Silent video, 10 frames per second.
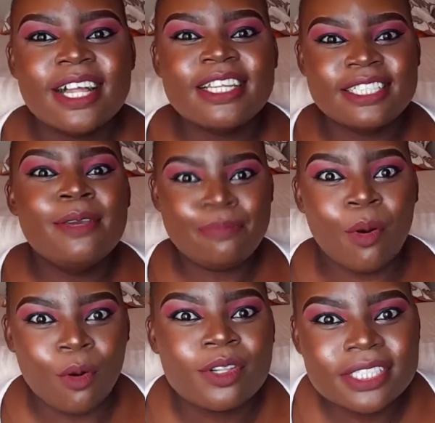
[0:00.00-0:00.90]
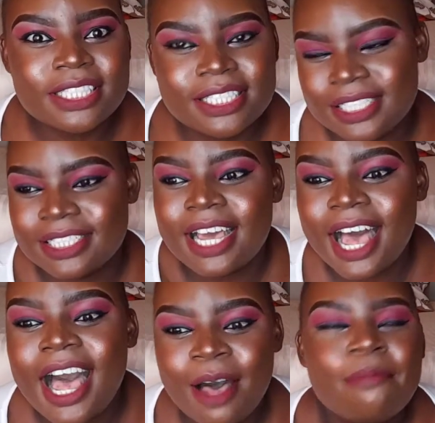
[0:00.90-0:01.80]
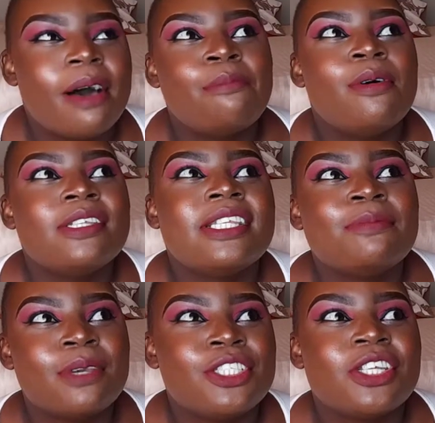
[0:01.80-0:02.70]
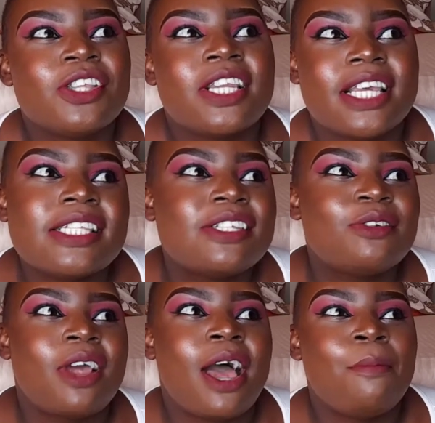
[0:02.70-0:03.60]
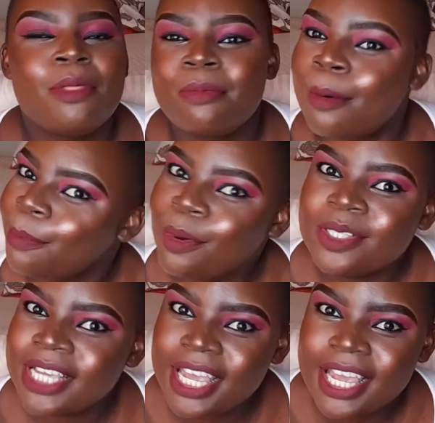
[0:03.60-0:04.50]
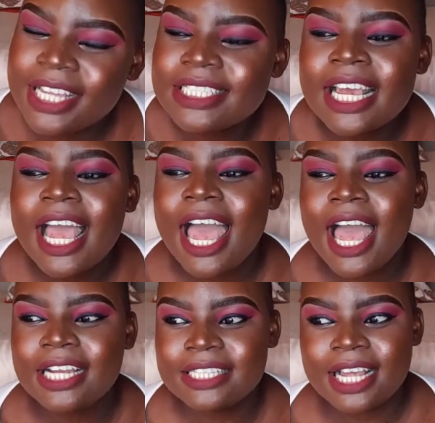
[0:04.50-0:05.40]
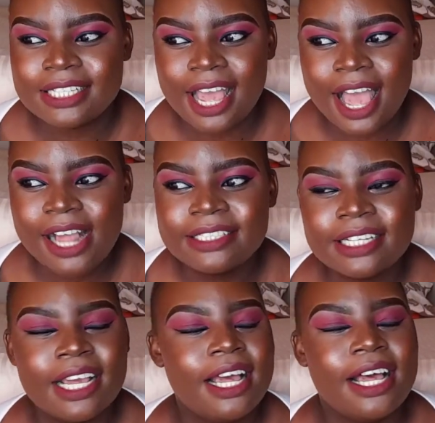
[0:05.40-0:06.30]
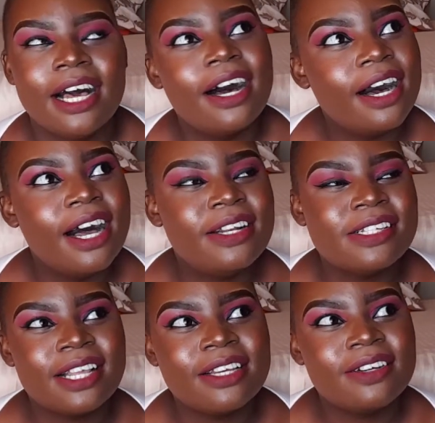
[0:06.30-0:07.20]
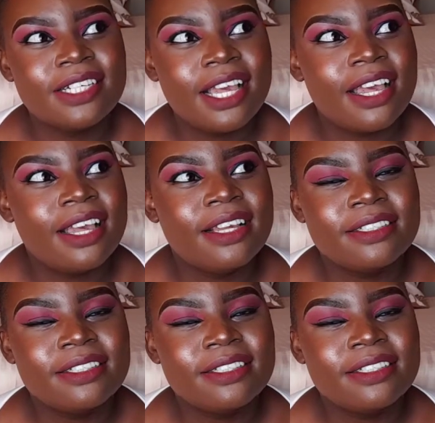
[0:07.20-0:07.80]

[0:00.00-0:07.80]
deep bald, the I'm posting pictures on Instagram with my bald head, and I was like, okay,